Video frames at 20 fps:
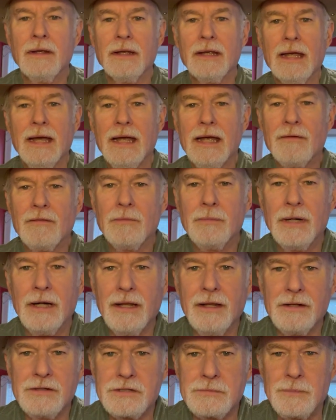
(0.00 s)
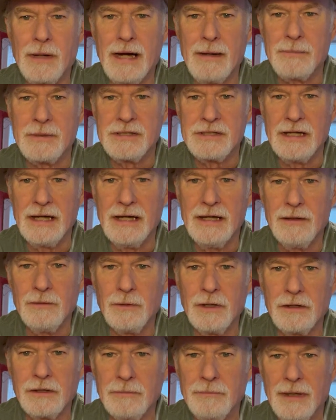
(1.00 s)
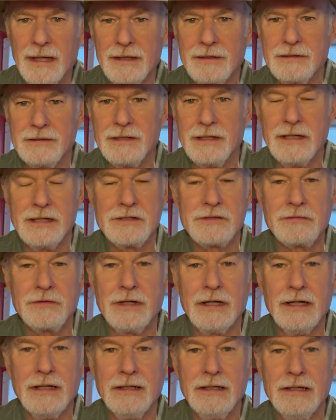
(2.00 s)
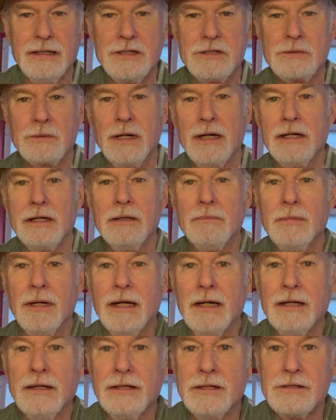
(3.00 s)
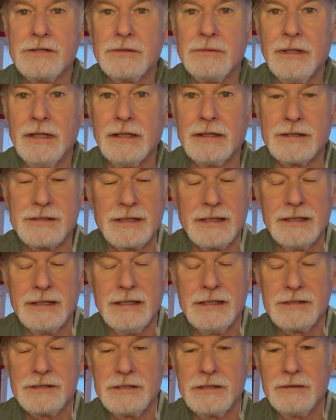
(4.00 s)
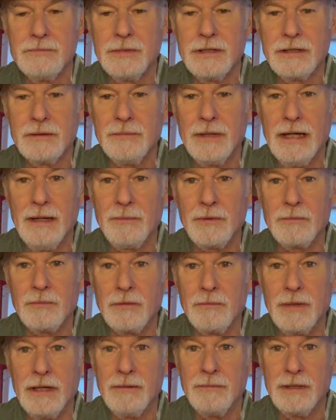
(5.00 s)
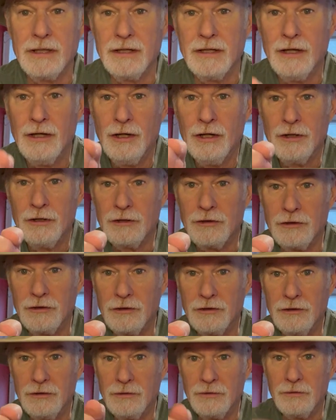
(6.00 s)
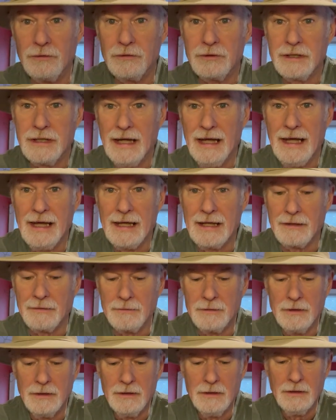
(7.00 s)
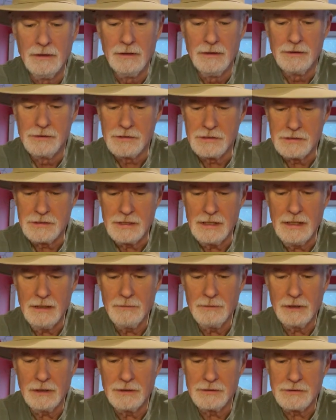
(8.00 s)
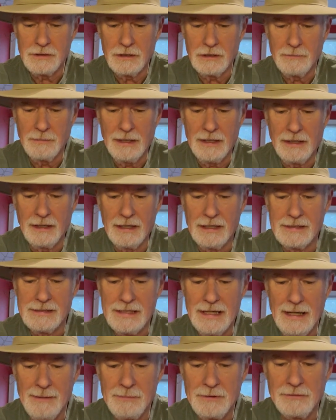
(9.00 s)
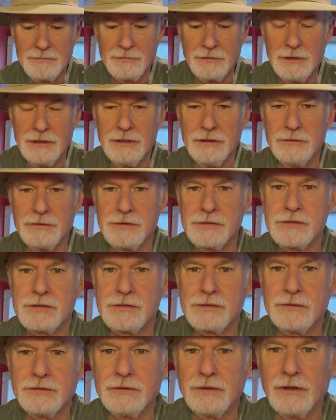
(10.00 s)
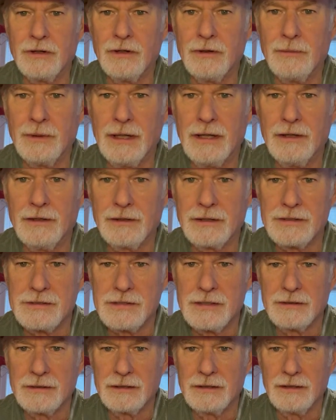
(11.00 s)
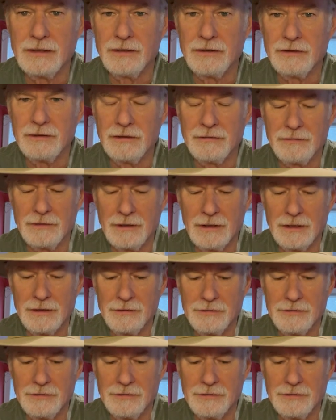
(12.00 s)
Hey everybody, this is Papa Dan, and welcome back to Dan's Free Ideas, where I give my ideas away because I can't seem to make them happen, but maybe you can. So today we're going to talk about an adaptive reuse, or a way to look at something a little differently.